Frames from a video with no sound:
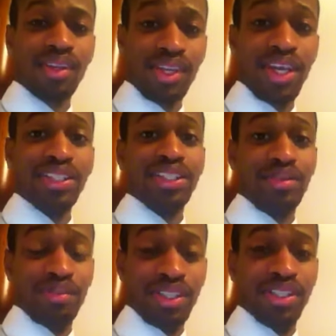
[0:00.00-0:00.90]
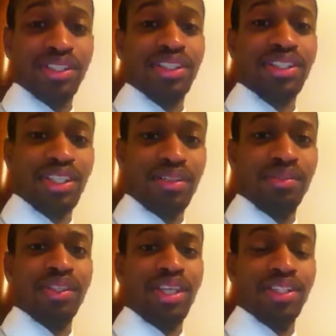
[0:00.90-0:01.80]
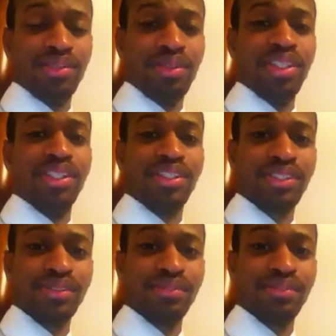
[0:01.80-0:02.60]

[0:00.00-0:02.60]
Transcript: Yes, it was. Yes, it was.